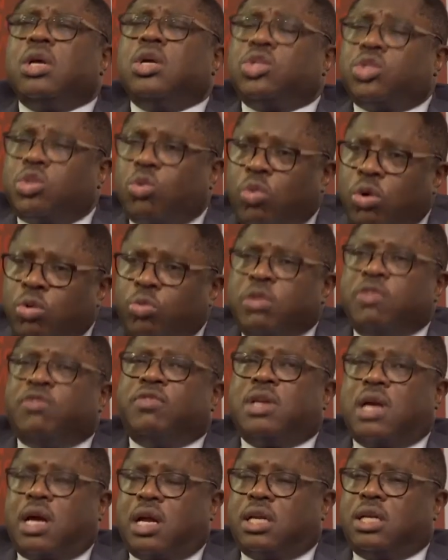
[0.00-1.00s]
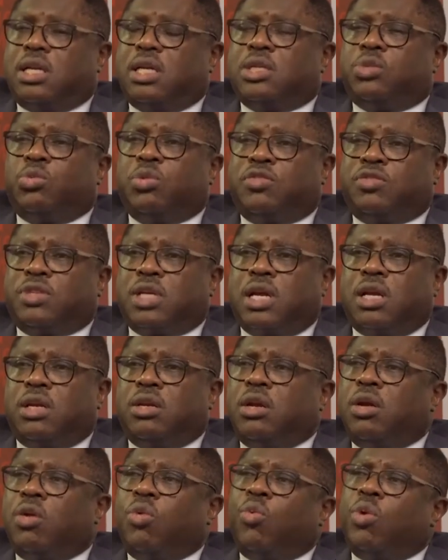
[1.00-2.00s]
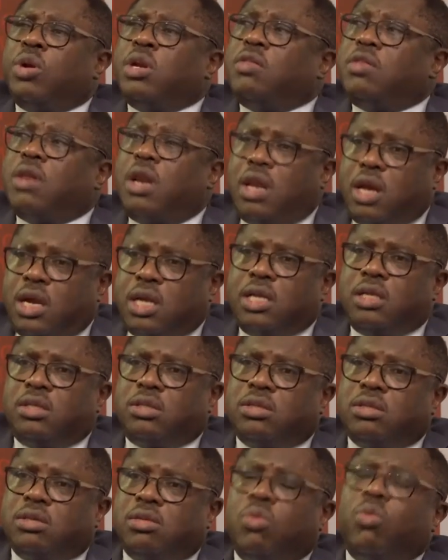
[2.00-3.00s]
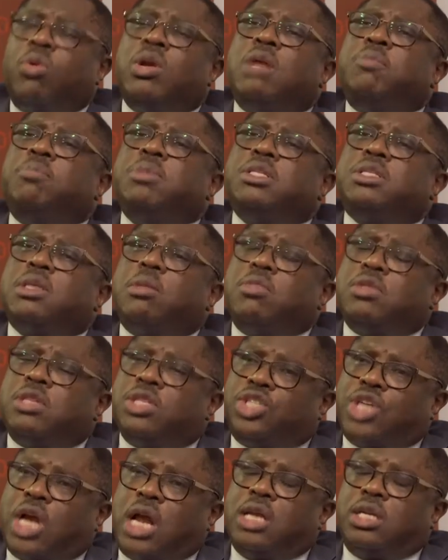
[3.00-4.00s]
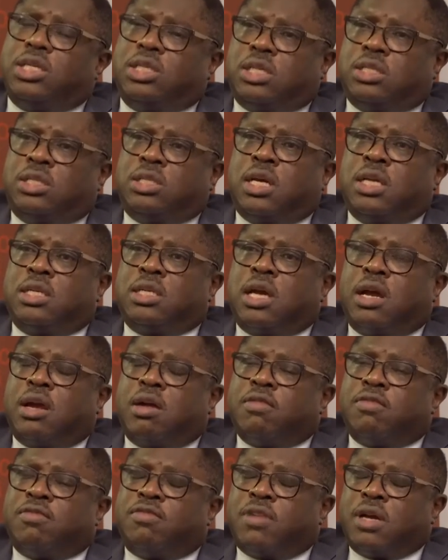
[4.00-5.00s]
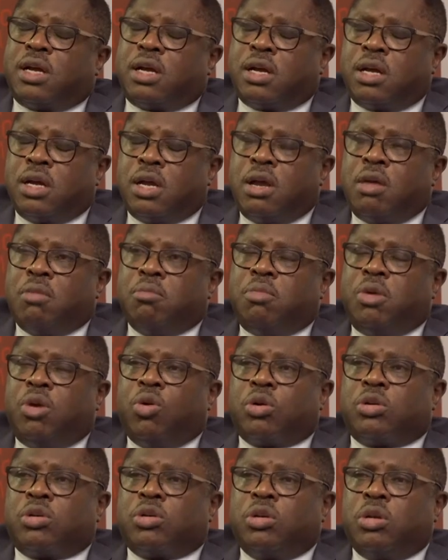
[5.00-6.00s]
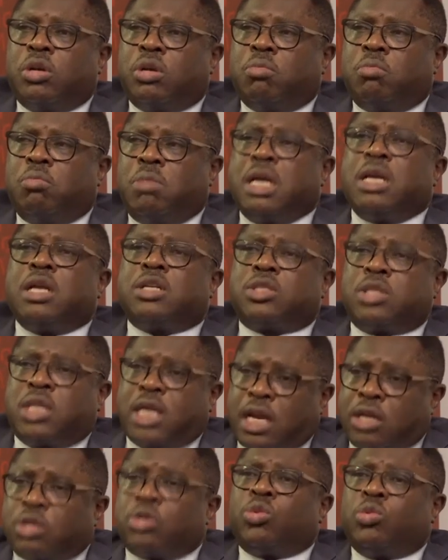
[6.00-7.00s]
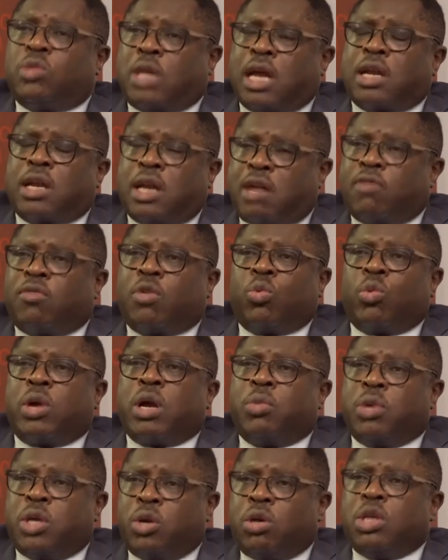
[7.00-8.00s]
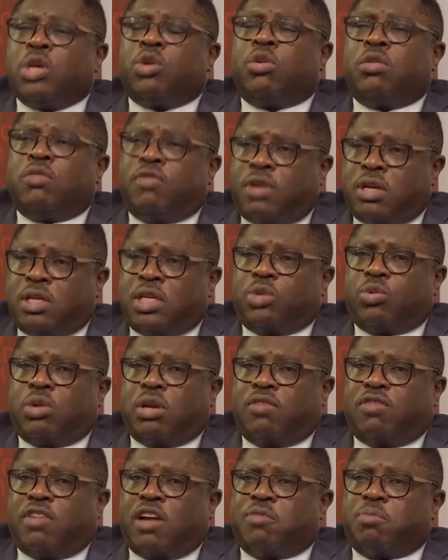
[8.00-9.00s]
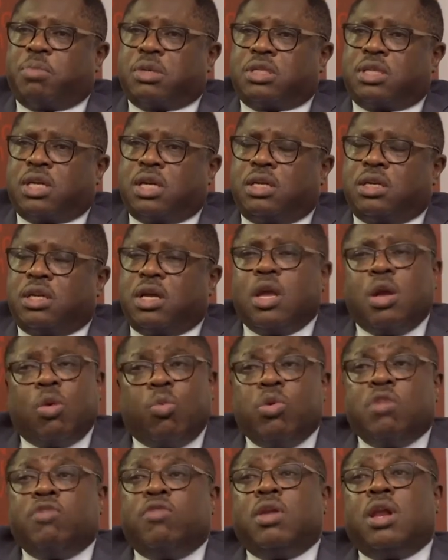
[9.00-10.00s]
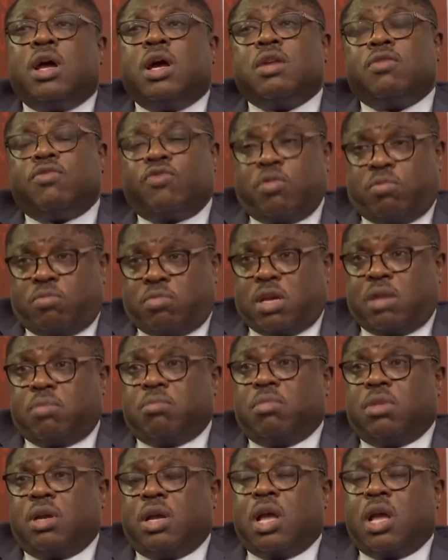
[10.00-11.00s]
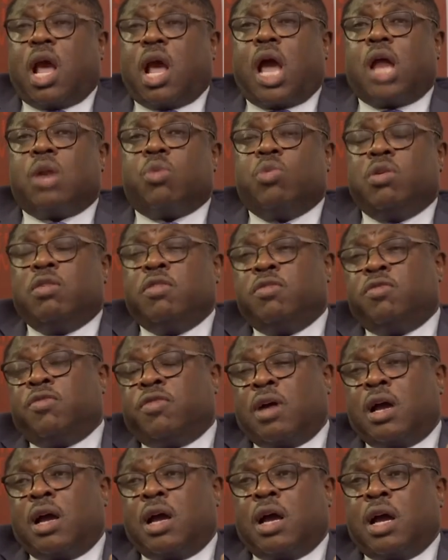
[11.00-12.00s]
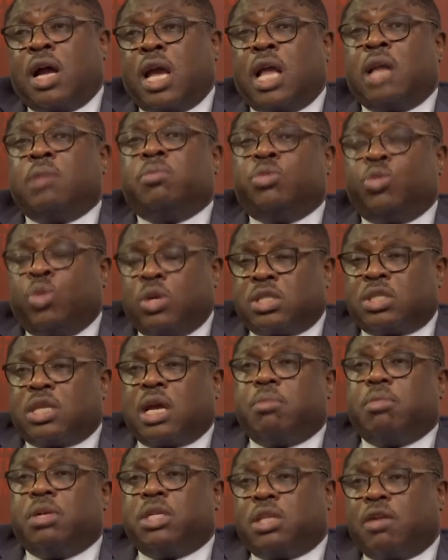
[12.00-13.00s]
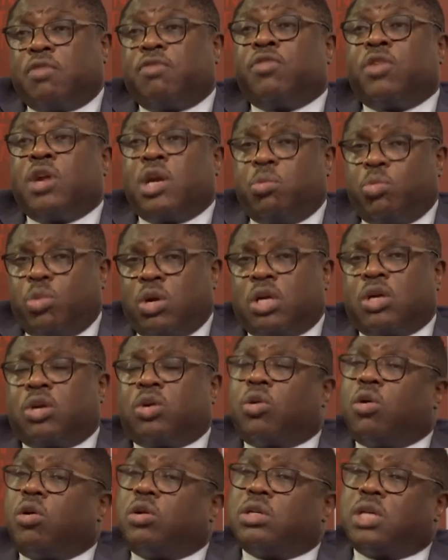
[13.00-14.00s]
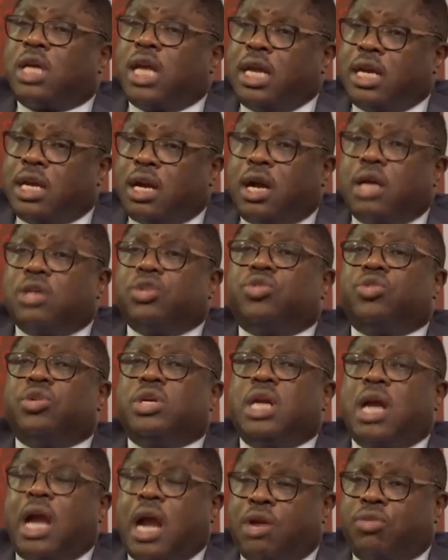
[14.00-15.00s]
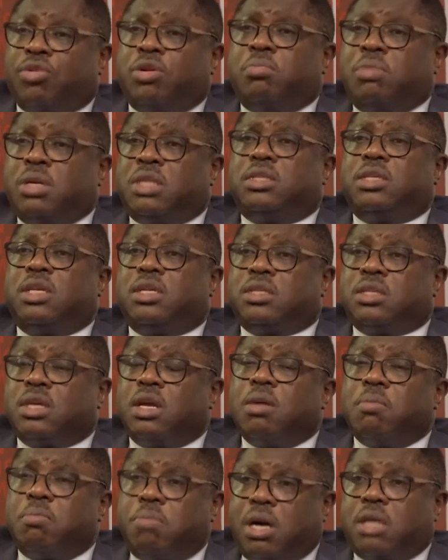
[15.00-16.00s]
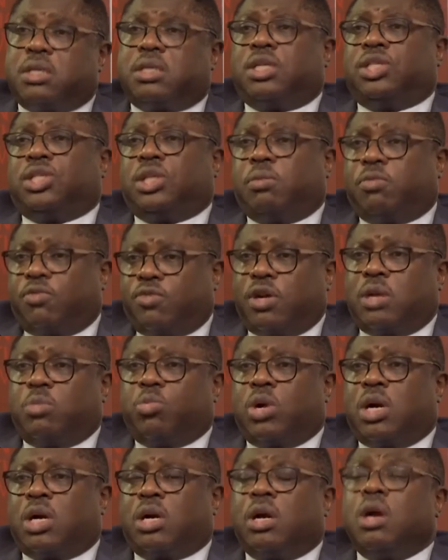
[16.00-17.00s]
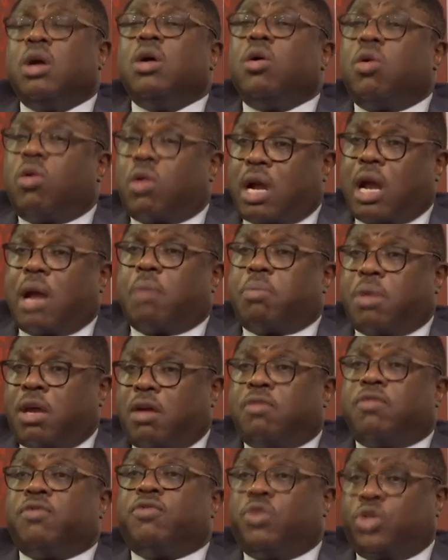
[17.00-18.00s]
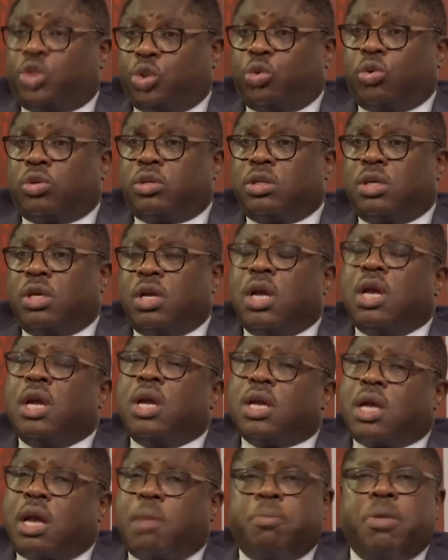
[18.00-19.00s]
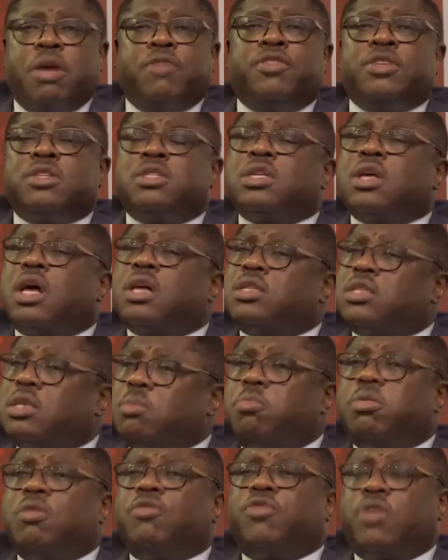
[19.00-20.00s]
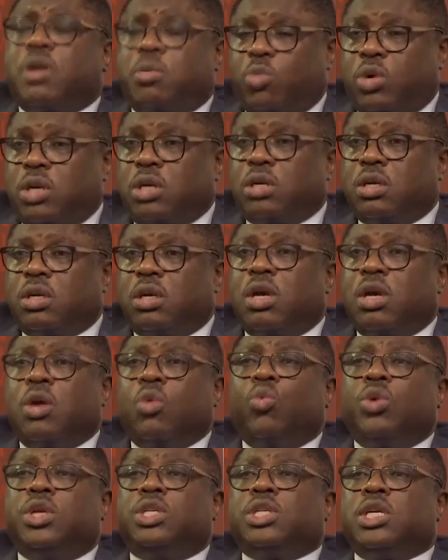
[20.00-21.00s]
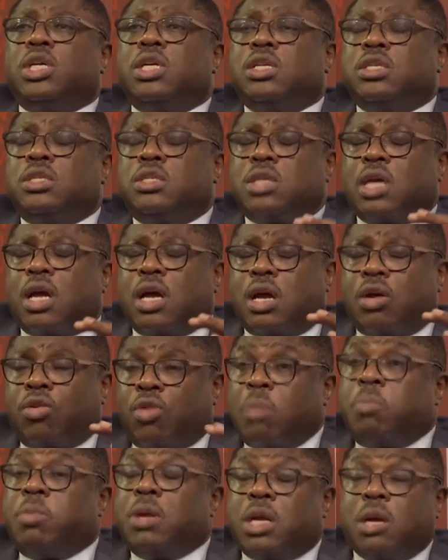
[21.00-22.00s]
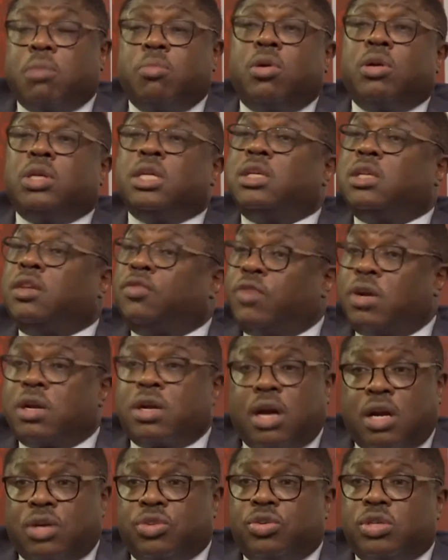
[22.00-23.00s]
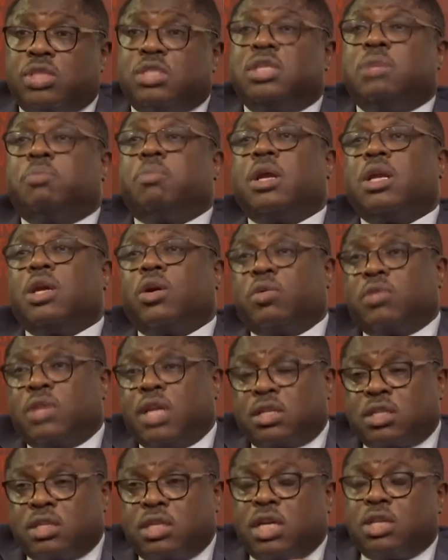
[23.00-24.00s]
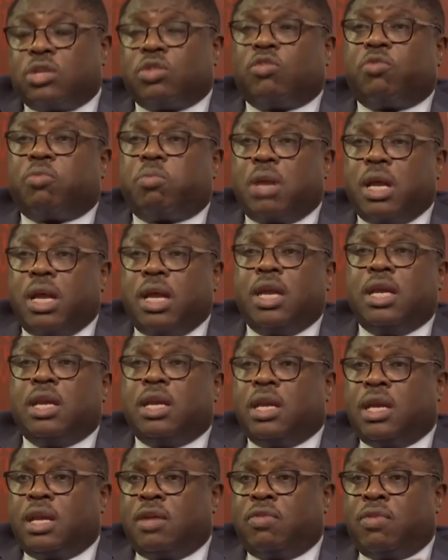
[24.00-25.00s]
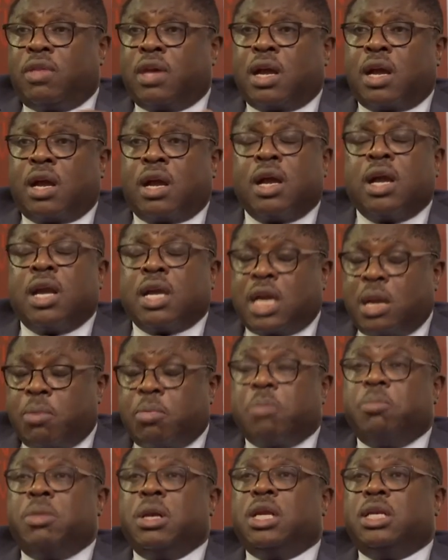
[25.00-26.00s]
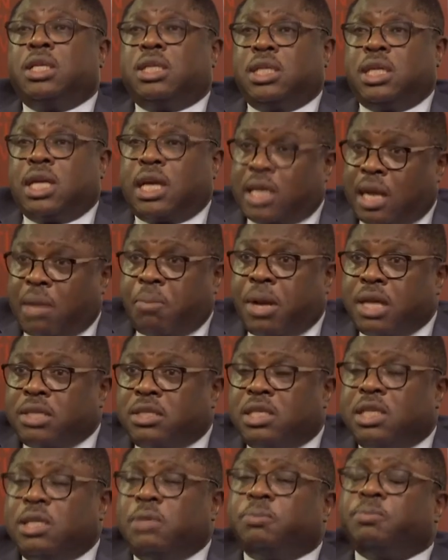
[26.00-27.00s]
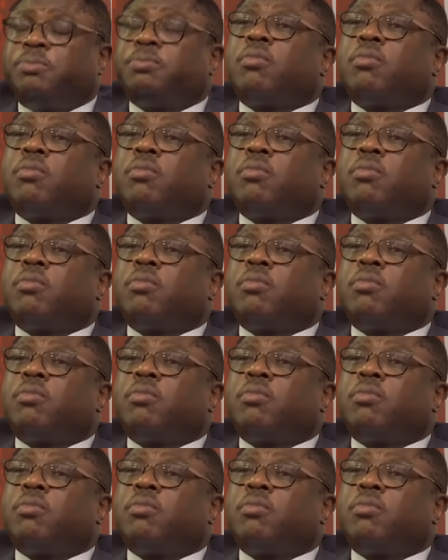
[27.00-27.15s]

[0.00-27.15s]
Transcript: So what we've done is we've said, what are the learnings? What have been some of the challenges that have made us get to that level where we only converted 25%? We've learned from them, and we've helped to establish a framework called a Country Agribusiness Partnership Framework, or CAPF for short. CAPF is a simple framework which is replicable in different countries depending on their state of play in their capability and capacity.